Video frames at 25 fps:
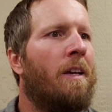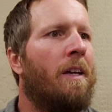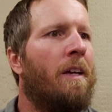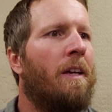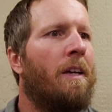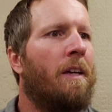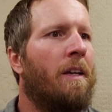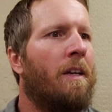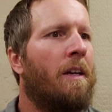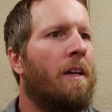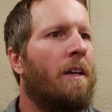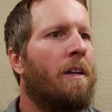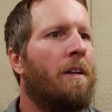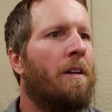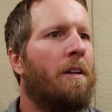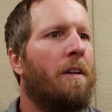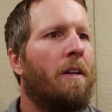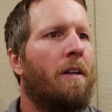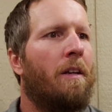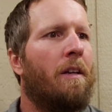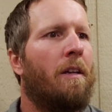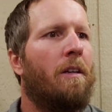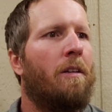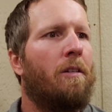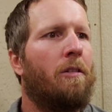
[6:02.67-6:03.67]
And
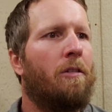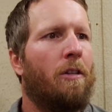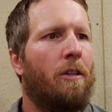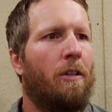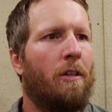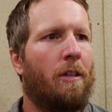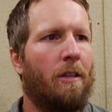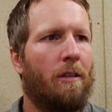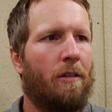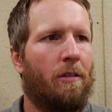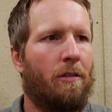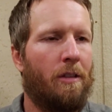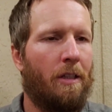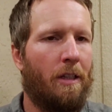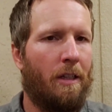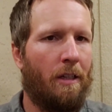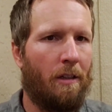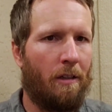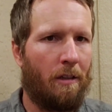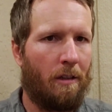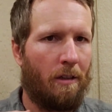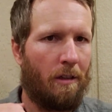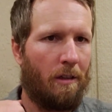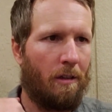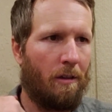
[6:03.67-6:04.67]
so you can
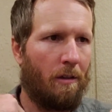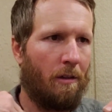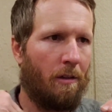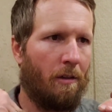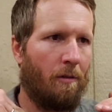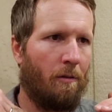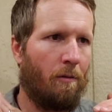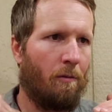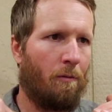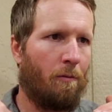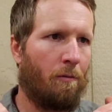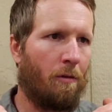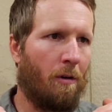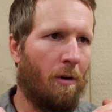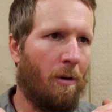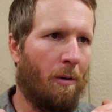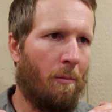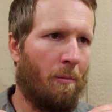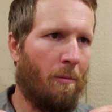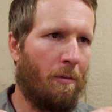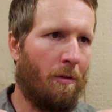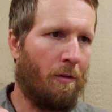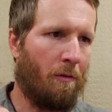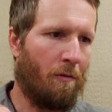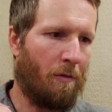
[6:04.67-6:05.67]
see
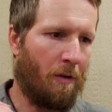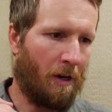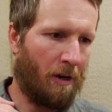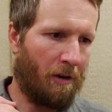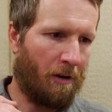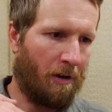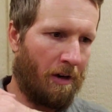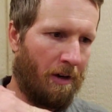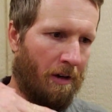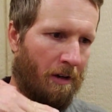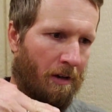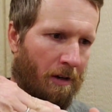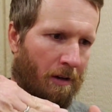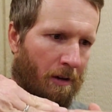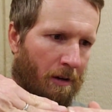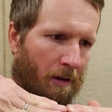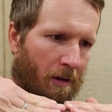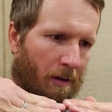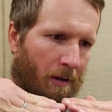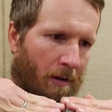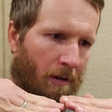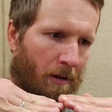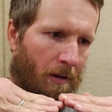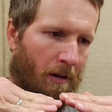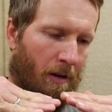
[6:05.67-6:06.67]
from the very
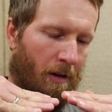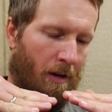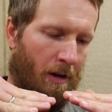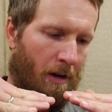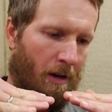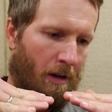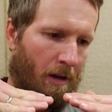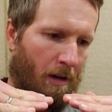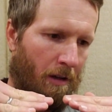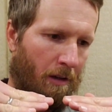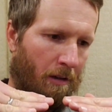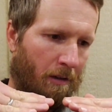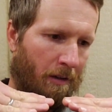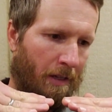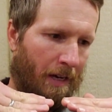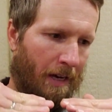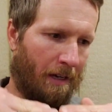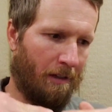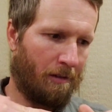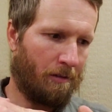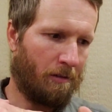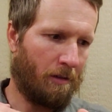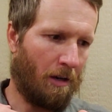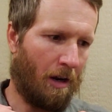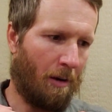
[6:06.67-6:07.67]

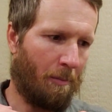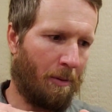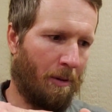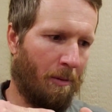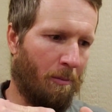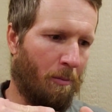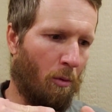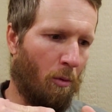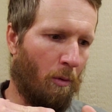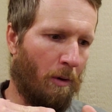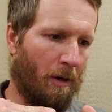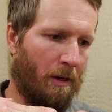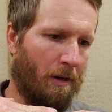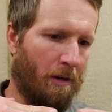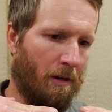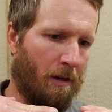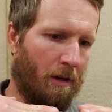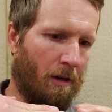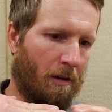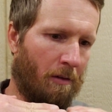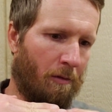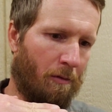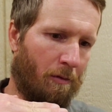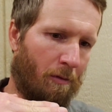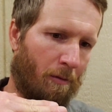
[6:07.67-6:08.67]
last stopping point
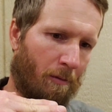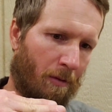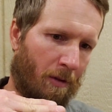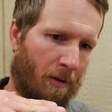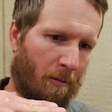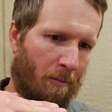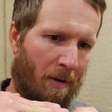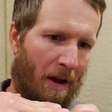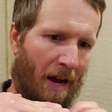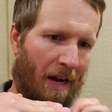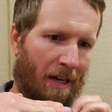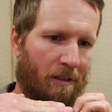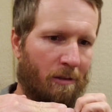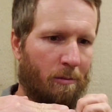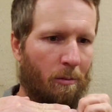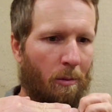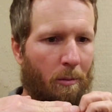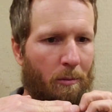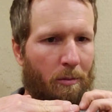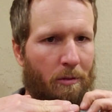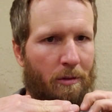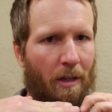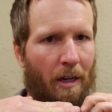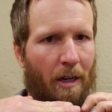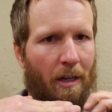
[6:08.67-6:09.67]
of the
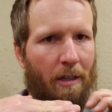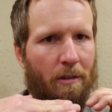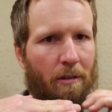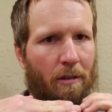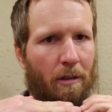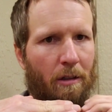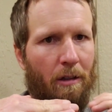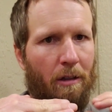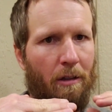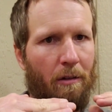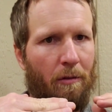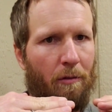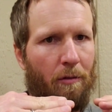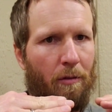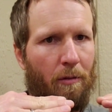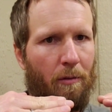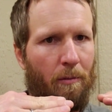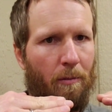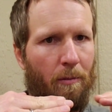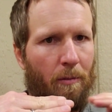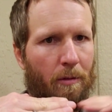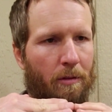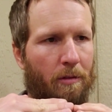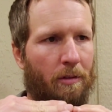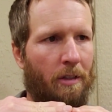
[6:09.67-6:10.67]
maximum size of
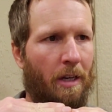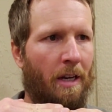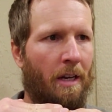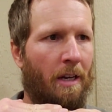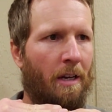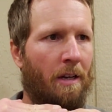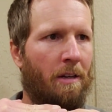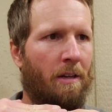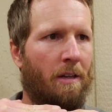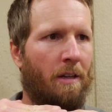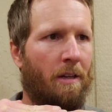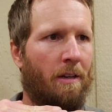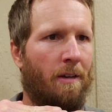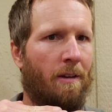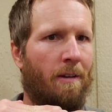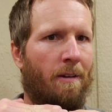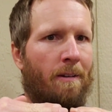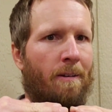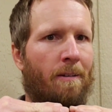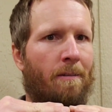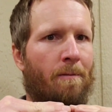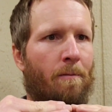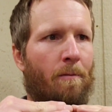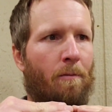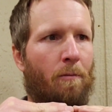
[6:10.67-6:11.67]
sand,
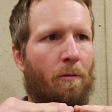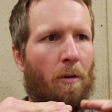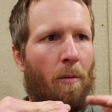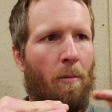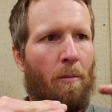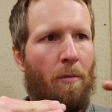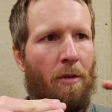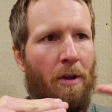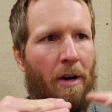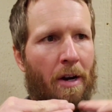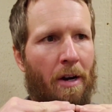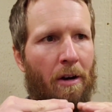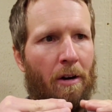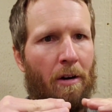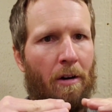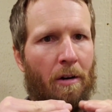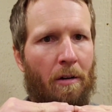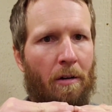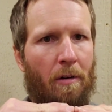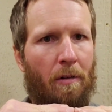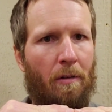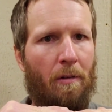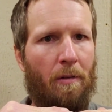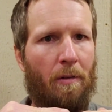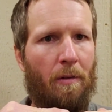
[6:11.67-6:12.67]
from
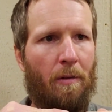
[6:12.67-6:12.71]
there,